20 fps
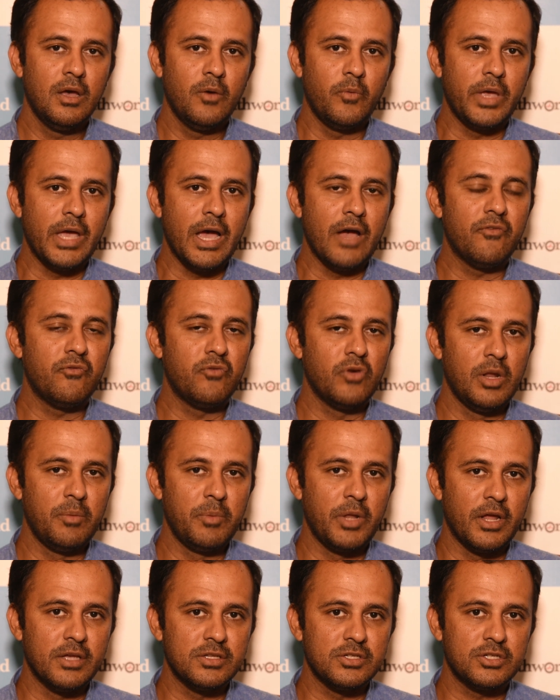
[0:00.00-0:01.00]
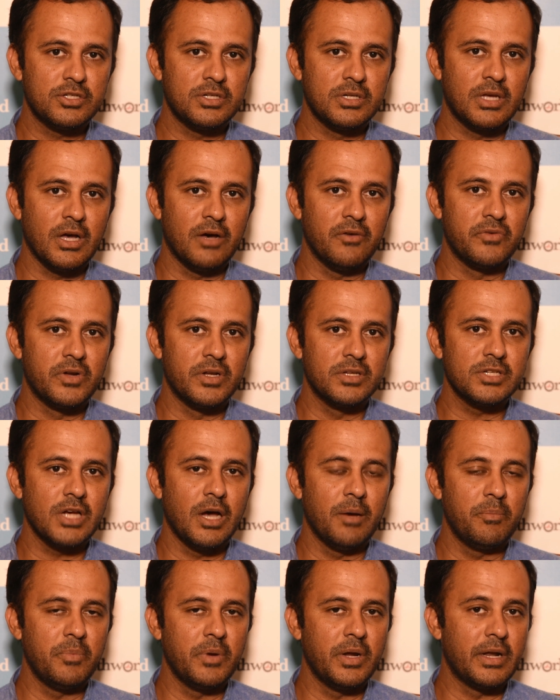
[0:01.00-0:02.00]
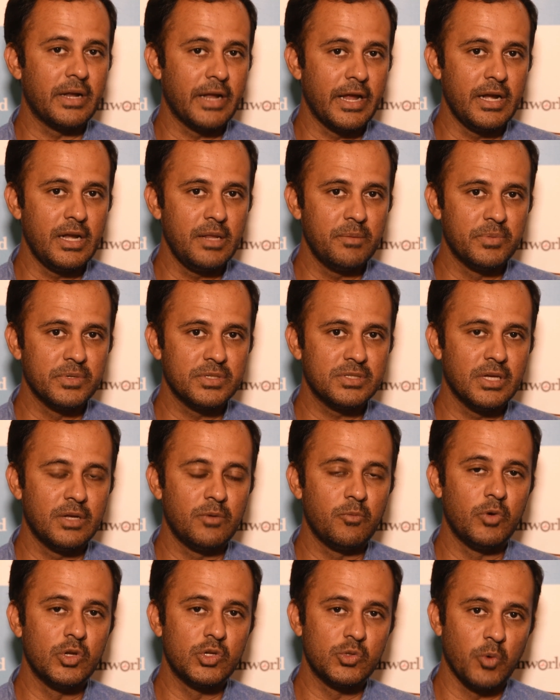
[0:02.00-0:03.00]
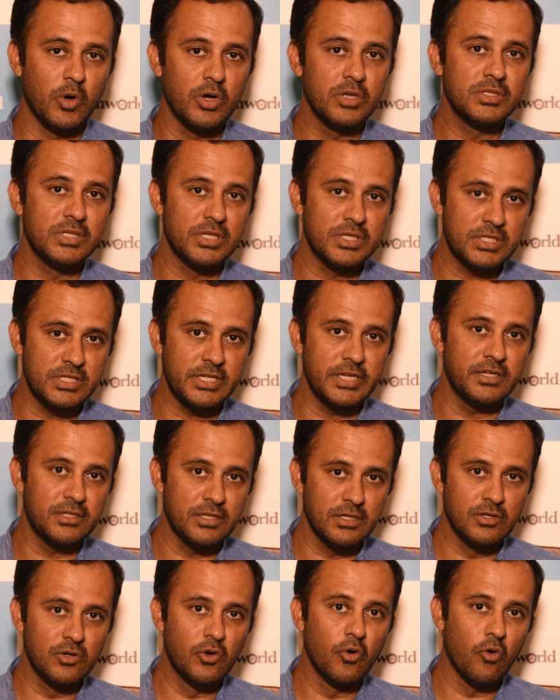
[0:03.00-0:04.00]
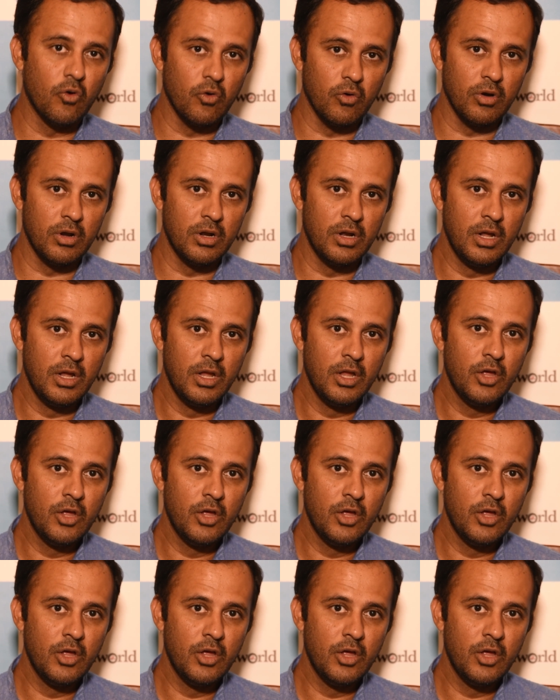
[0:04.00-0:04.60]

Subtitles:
we have full immunization coverage up at 90%, which was the stated goal